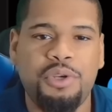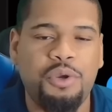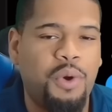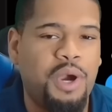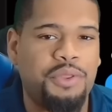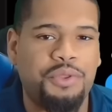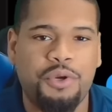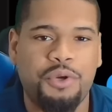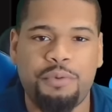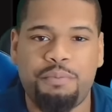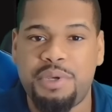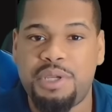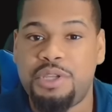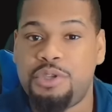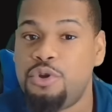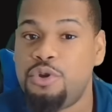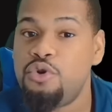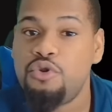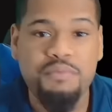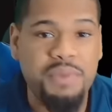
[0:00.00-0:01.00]
whether it be
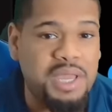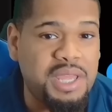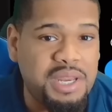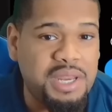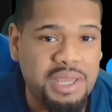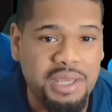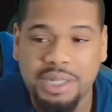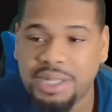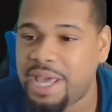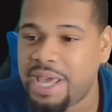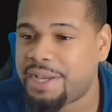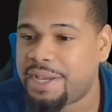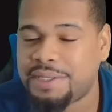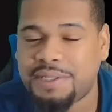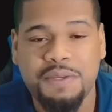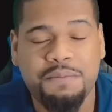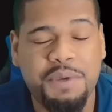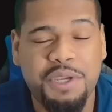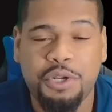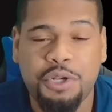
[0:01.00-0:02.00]
new media,
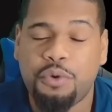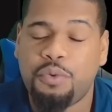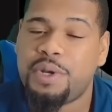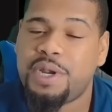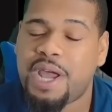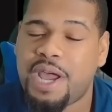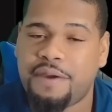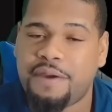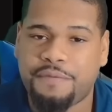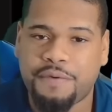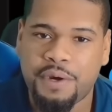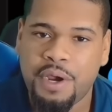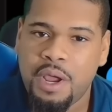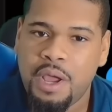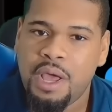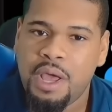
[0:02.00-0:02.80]
legacy media, whatever,